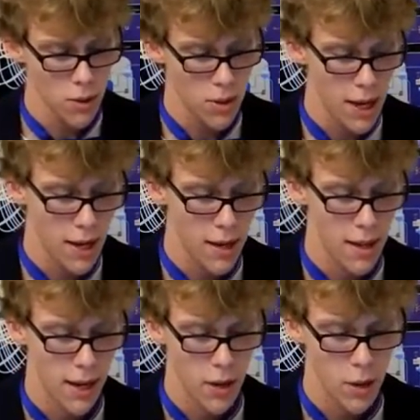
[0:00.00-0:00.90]
stated
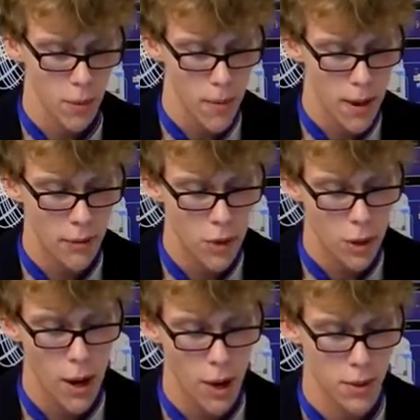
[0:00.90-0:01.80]
that it should be made of
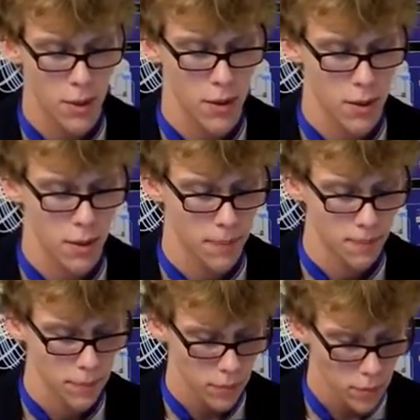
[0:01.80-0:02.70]
two houses
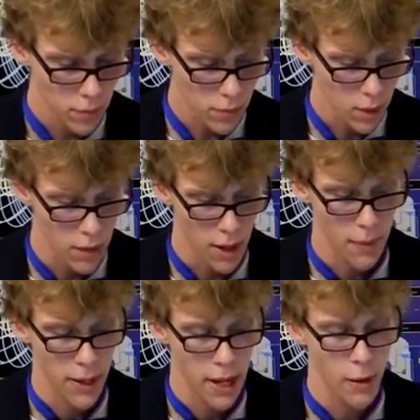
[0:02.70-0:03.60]
that
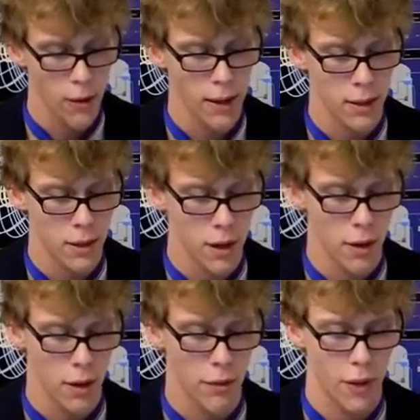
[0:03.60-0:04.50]
may counteract each
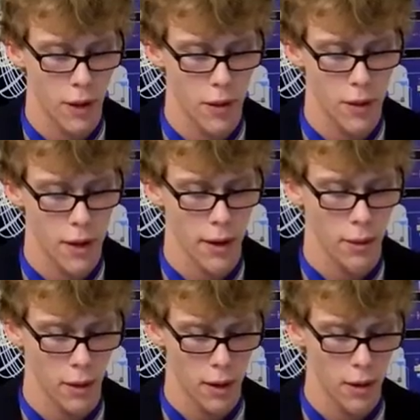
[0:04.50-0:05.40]
other if the other did not
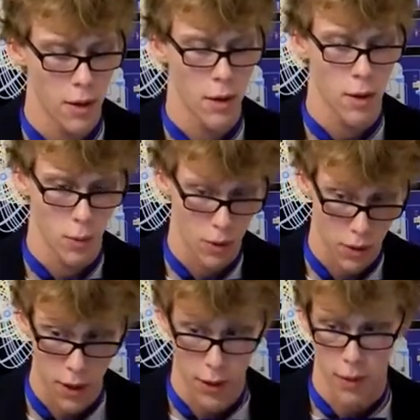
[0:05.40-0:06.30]
agree with
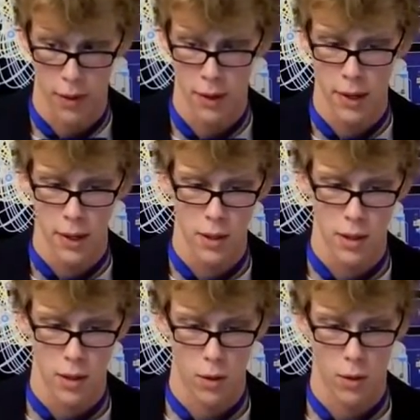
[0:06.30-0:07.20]
the other one.
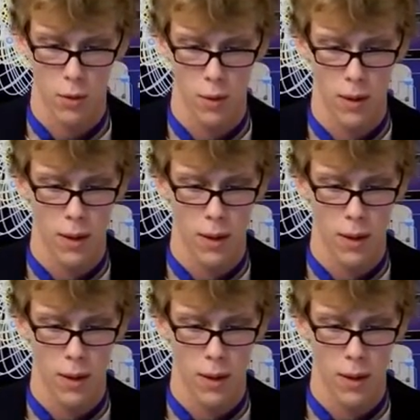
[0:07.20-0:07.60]
So,